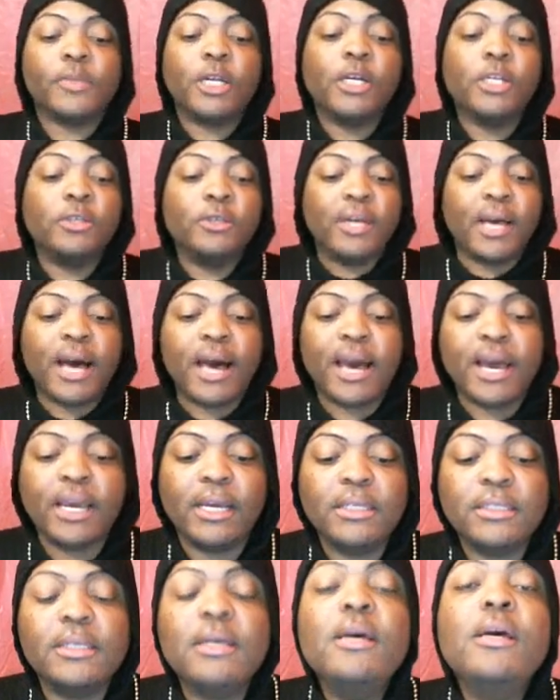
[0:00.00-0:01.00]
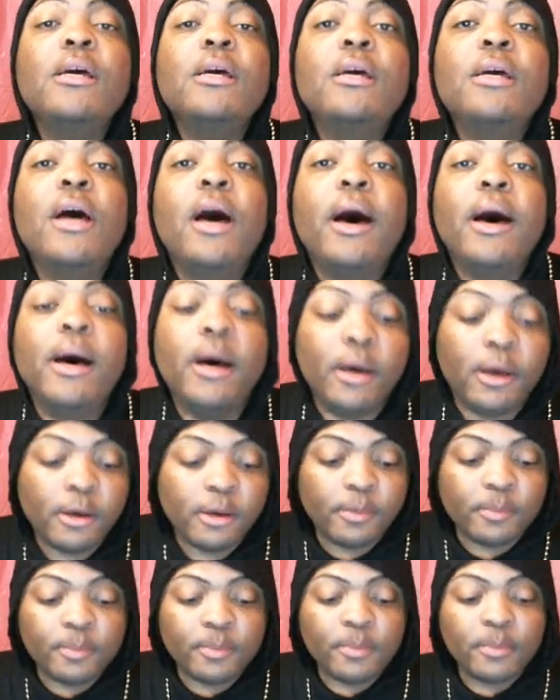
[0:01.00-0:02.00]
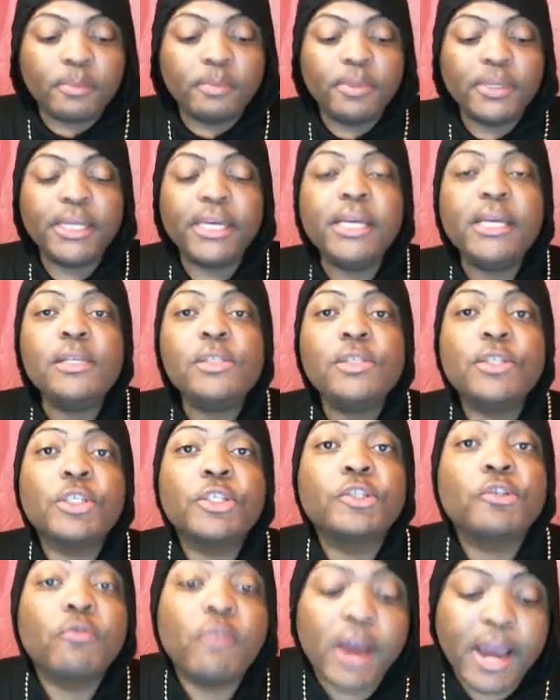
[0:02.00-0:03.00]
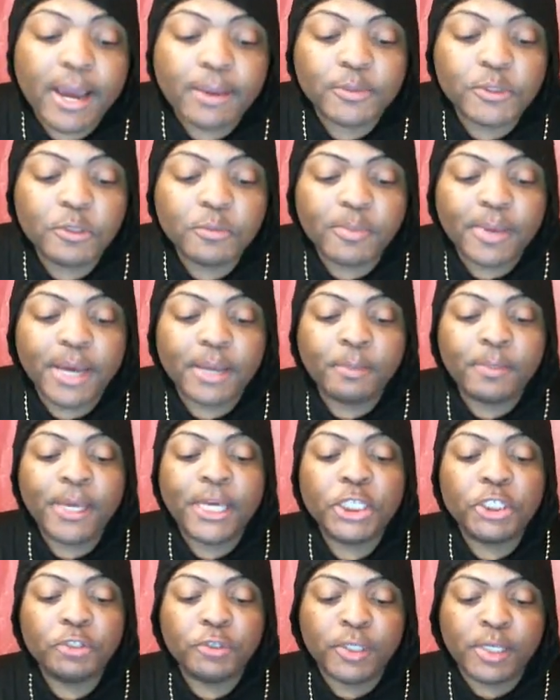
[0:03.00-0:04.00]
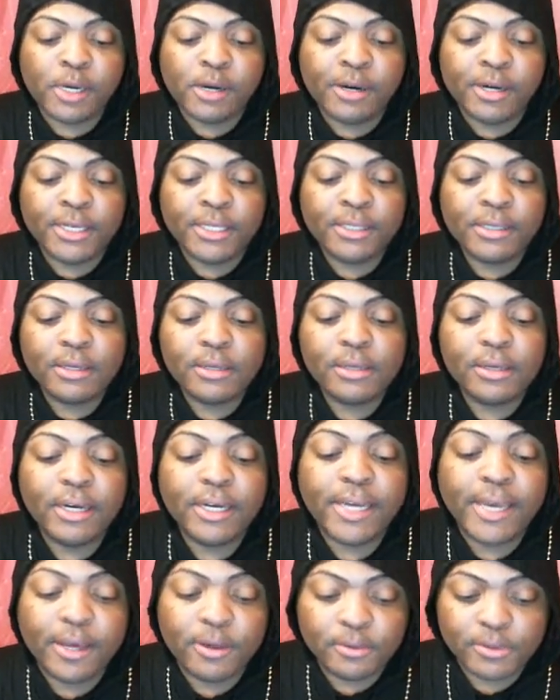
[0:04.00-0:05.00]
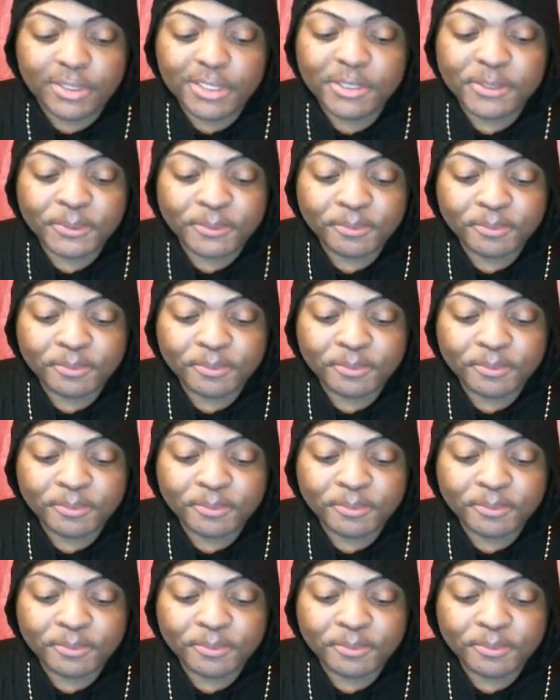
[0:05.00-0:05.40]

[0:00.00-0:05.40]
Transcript: you guys, please subscribe to my Patreon account.